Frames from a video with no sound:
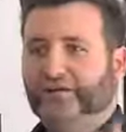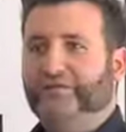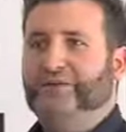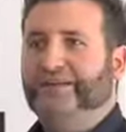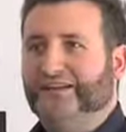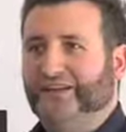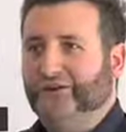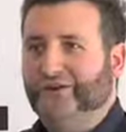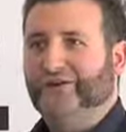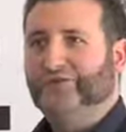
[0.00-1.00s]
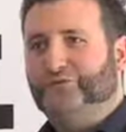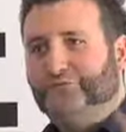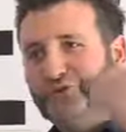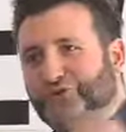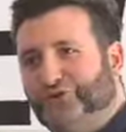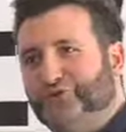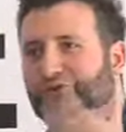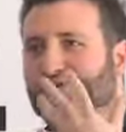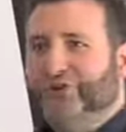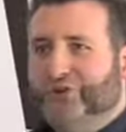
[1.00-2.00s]
of blended learning with remote
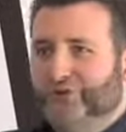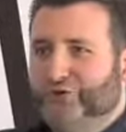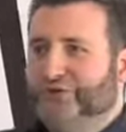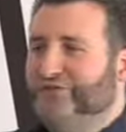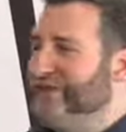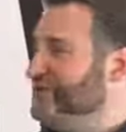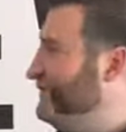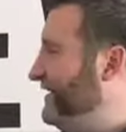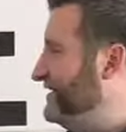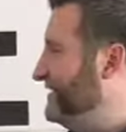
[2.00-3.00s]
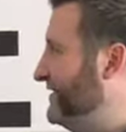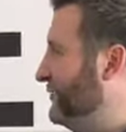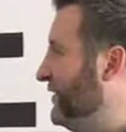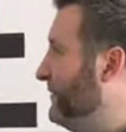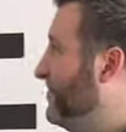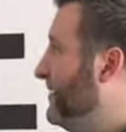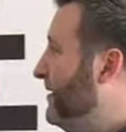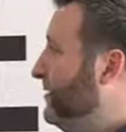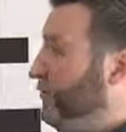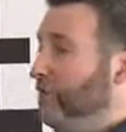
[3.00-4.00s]
students, students face-to-face, etc.?
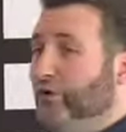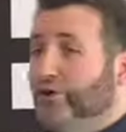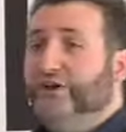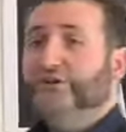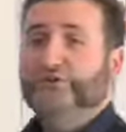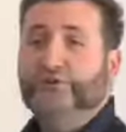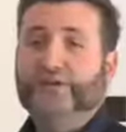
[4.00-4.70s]
Well, one way to do it